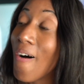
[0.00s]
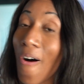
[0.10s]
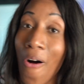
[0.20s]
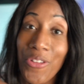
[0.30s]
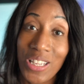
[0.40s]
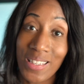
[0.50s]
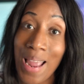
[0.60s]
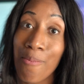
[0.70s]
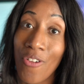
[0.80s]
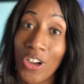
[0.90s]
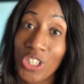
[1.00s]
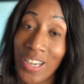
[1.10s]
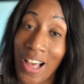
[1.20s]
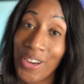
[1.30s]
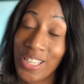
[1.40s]
All the same
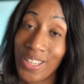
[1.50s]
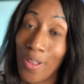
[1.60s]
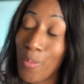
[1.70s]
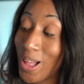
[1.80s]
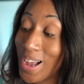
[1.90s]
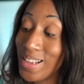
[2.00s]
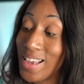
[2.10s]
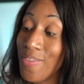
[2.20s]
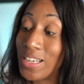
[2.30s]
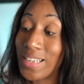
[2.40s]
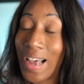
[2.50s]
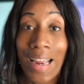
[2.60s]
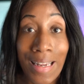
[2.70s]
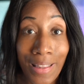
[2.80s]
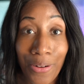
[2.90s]
functionality still applies in the
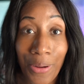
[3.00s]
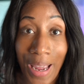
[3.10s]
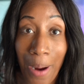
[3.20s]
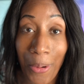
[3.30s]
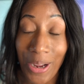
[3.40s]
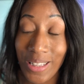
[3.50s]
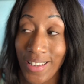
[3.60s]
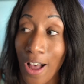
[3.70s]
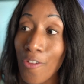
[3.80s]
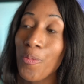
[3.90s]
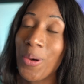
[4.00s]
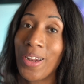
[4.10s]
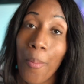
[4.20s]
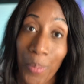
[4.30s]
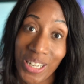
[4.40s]
tiny little camera itself, but
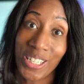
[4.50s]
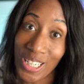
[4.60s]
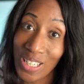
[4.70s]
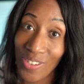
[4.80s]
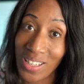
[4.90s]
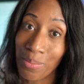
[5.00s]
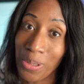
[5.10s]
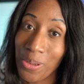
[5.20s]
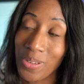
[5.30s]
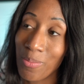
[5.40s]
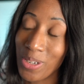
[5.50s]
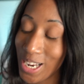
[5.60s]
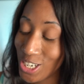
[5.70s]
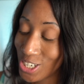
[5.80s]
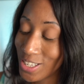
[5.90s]
it does fix some of those
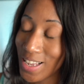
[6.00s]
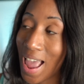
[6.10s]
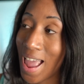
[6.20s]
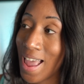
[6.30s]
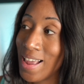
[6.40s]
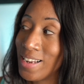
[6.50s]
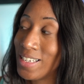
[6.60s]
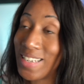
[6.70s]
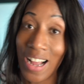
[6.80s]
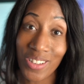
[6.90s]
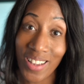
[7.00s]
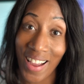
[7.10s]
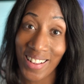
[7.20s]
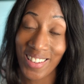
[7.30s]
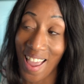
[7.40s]
limitations and
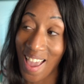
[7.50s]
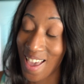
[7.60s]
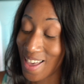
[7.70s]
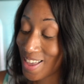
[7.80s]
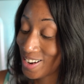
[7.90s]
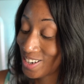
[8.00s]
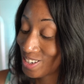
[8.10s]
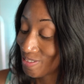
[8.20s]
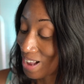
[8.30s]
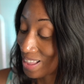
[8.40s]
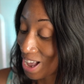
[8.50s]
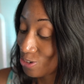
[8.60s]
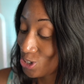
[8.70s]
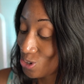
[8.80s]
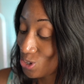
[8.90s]
downsides and
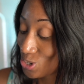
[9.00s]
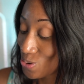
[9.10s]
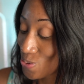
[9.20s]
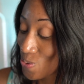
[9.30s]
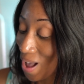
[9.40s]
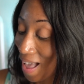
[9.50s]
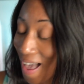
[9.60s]
allows you to